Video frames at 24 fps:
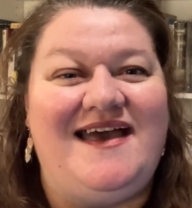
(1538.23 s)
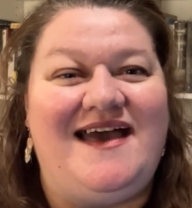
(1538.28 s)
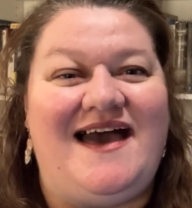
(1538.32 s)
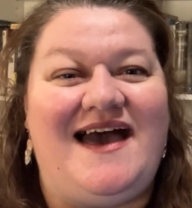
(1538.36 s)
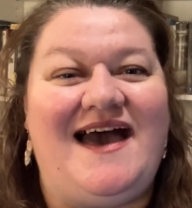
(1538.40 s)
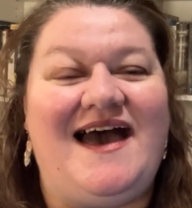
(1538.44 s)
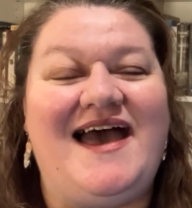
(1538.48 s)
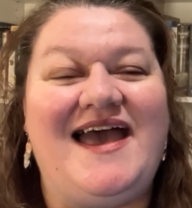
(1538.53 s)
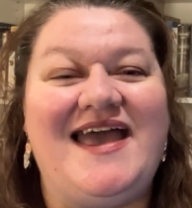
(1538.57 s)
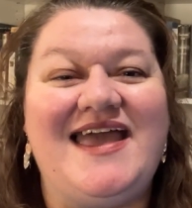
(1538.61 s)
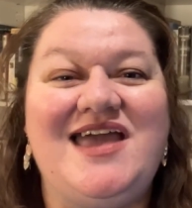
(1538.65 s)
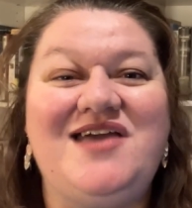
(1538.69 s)

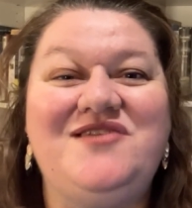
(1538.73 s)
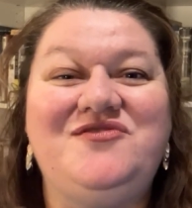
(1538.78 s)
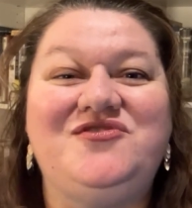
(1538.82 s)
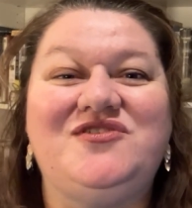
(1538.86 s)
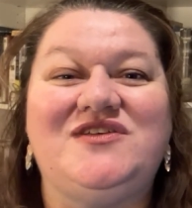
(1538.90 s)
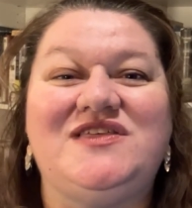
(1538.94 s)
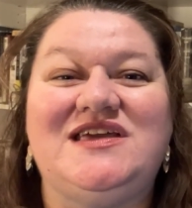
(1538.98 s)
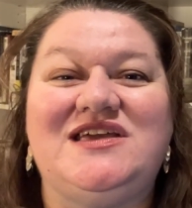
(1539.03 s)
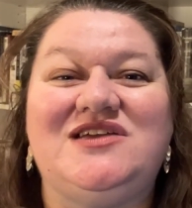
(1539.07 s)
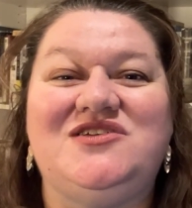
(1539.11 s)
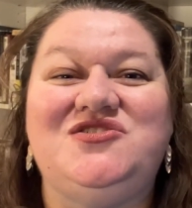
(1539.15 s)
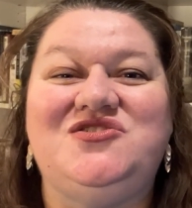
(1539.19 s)
I have
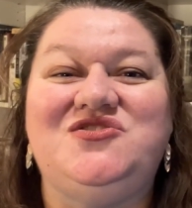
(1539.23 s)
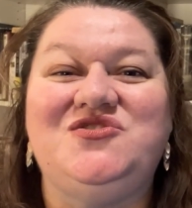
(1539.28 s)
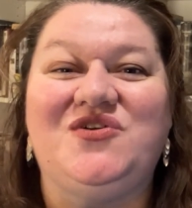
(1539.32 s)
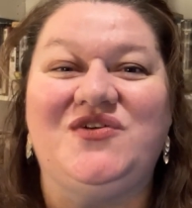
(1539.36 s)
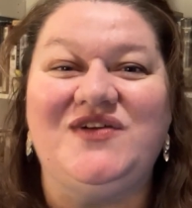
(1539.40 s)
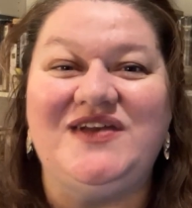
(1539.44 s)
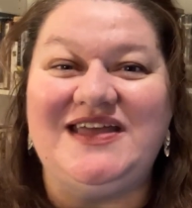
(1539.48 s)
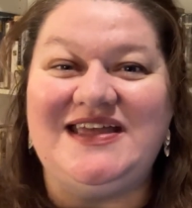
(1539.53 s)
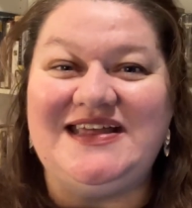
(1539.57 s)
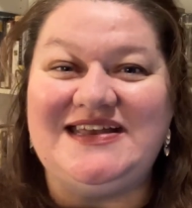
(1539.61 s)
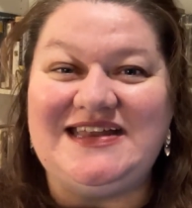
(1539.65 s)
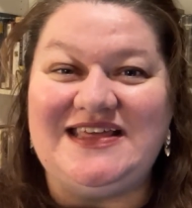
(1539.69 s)
really
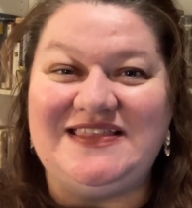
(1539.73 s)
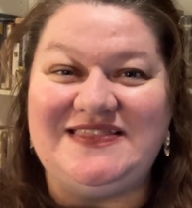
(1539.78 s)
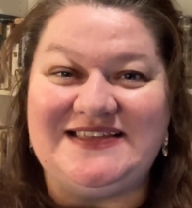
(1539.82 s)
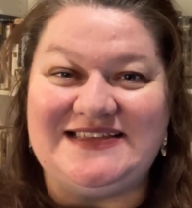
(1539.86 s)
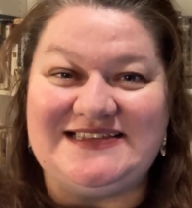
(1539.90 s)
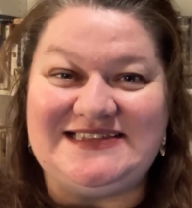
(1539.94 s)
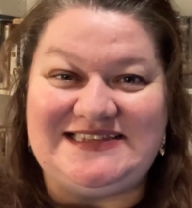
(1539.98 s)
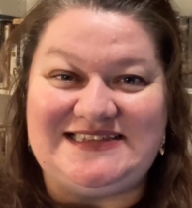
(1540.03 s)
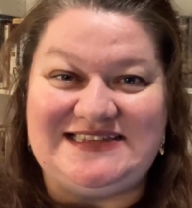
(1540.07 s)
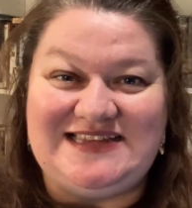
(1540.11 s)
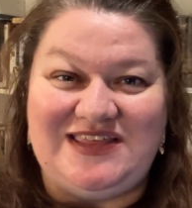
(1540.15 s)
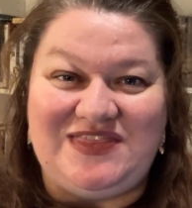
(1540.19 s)
enjoyed
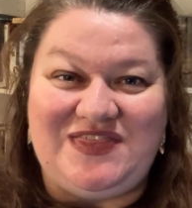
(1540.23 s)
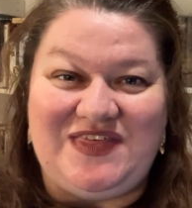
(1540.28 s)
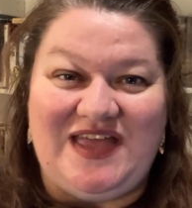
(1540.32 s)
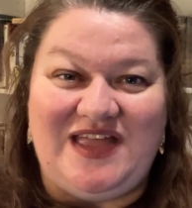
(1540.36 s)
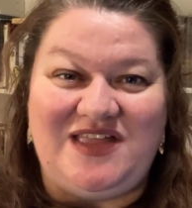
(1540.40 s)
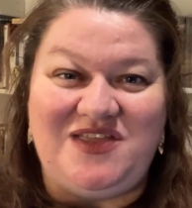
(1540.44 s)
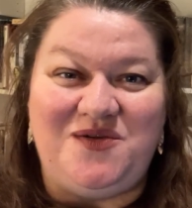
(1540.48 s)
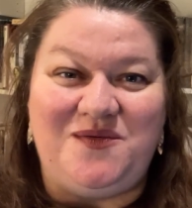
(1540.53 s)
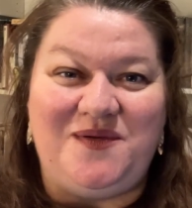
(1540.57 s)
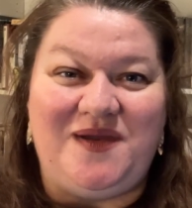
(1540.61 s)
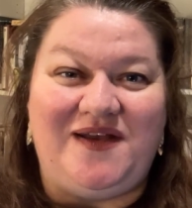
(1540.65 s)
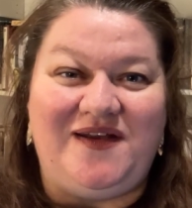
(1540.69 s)
this
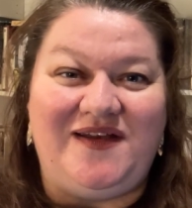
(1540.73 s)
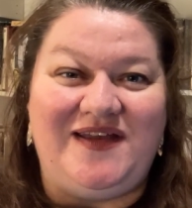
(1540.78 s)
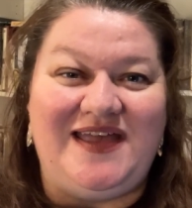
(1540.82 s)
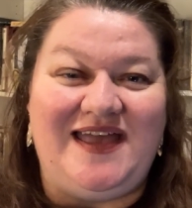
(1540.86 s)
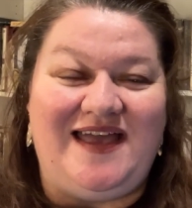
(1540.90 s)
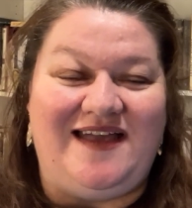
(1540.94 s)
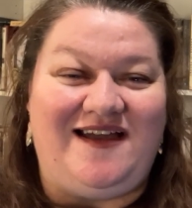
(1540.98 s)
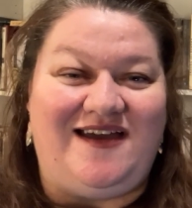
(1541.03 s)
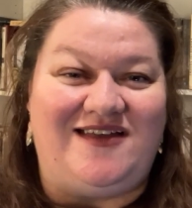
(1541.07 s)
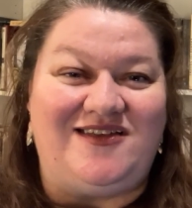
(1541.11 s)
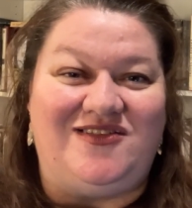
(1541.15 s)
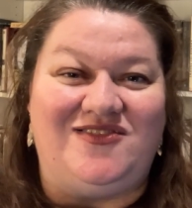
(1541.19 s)
Nathanuary.
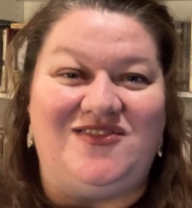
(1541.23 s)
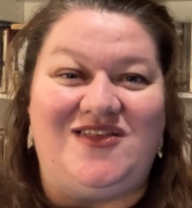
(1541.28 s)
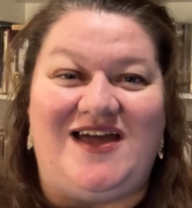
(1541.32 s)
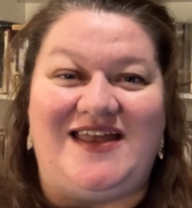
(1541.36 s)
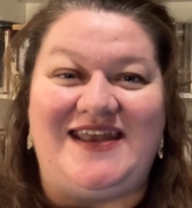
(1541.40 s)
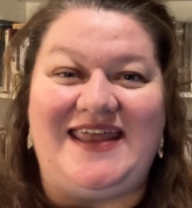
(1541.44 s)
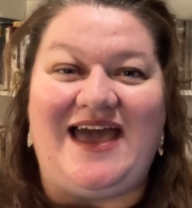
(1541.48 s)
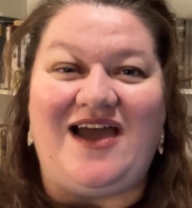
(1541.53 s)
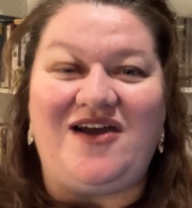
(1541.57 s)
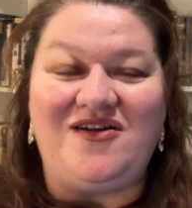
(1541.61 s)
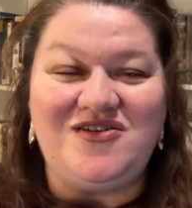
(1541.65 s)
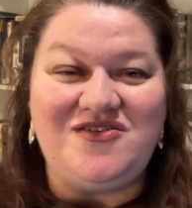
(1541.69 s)
I got a
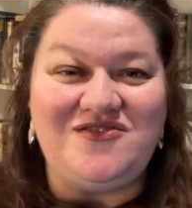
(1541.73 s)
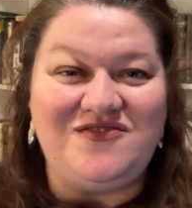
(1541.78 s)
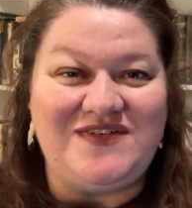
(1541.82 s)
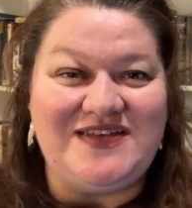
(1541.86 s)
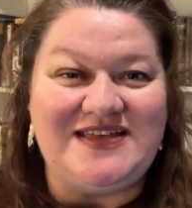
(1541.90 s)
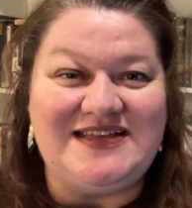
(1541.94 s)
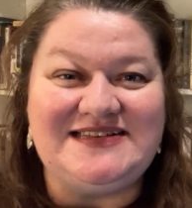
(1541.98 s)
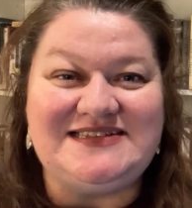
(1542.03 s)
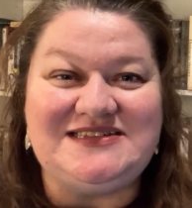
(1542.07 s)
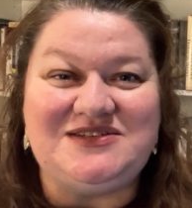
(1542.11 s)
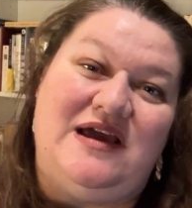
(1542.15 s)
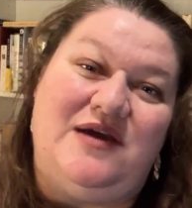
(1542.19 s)
lot out of
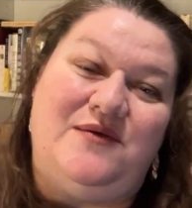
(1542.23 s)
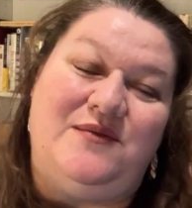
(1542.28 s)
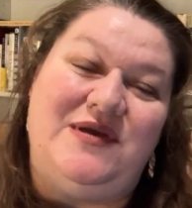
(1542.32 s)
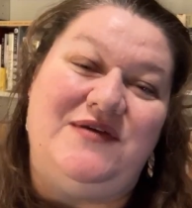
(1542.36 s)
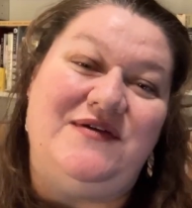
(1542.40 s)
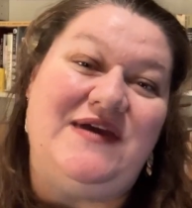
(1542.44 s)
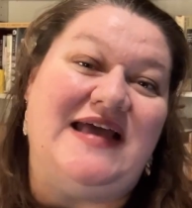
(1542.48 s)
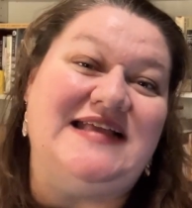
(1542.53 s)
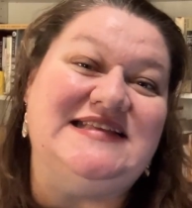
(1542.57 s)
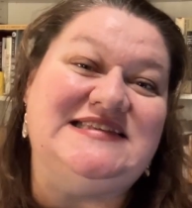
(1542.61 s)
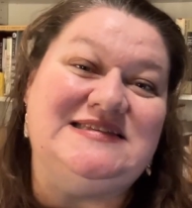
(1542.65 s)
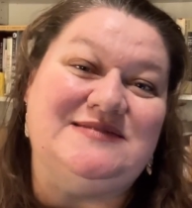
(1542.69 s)
it. We've
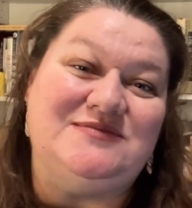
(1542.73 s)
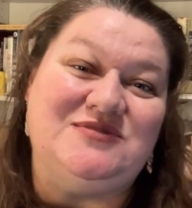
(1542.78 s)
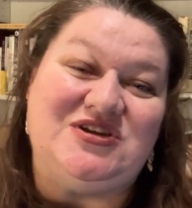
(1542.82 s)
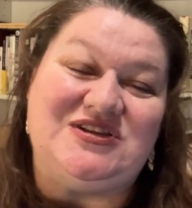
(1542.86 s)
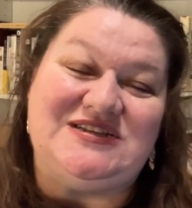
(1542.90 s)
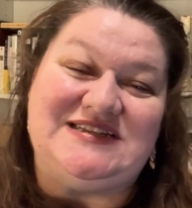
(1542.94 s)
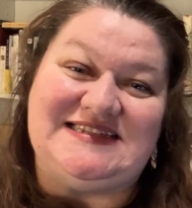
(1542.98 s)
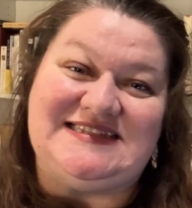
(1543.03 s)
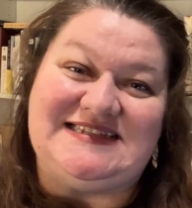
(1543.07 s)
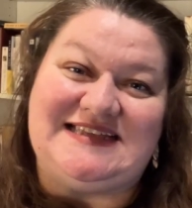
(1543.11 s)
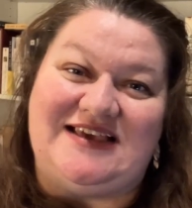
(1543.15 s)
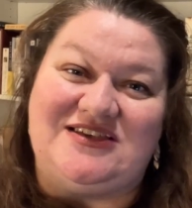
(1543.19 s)
had some good
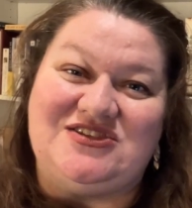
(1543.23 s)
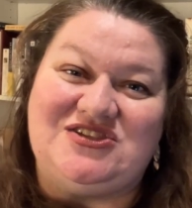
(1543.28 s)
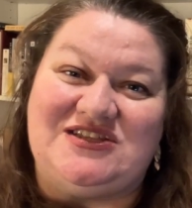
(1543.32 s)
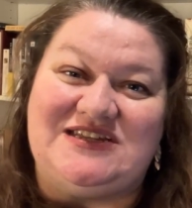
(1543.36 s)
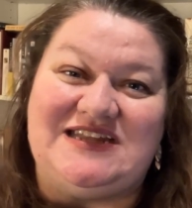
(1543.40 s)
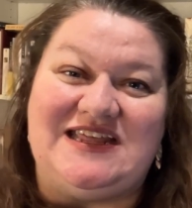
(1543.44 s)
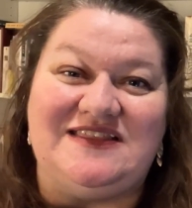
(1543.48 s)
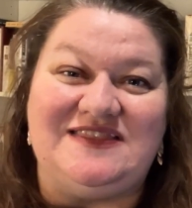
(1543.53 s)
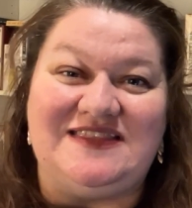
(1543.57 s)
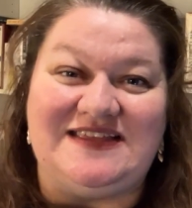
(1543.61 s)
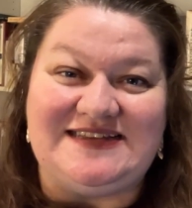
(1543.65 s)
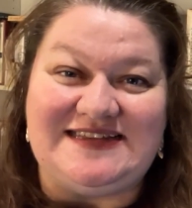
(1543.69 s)
discussion
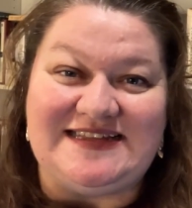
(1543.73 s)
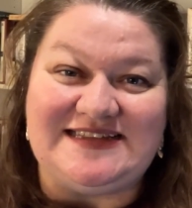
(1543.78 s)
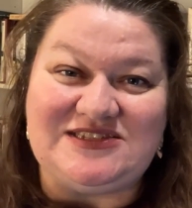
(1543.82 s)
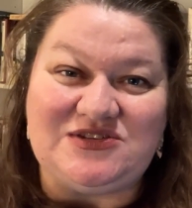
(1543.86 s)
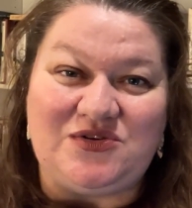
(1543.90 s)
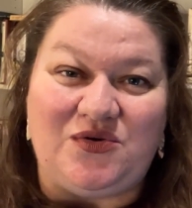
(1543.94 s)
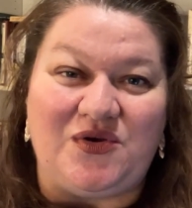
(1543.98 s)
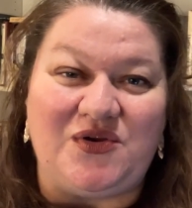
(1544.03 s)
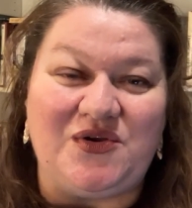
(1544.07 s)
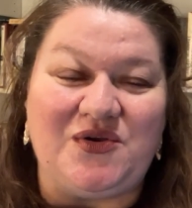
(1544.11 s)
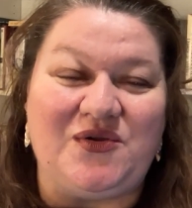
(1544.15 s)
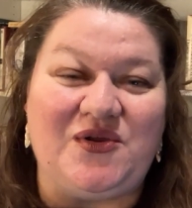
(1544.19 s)
in the
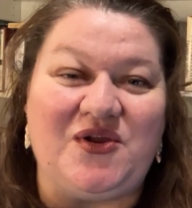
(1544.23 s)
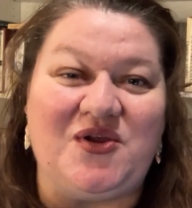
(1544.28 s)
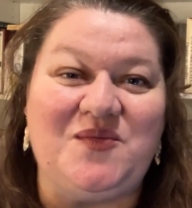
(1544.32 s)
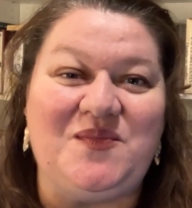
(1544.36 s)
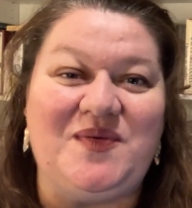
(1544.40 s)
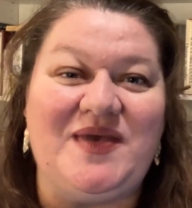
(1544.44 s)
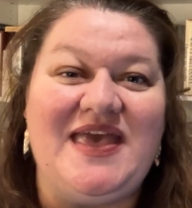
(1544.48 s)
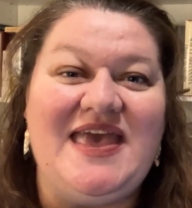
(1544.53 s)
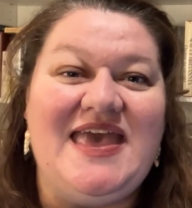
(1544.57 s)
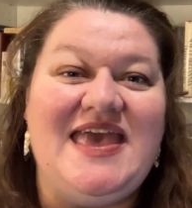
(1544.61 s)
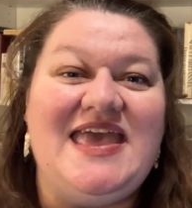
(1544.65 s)
Discord group.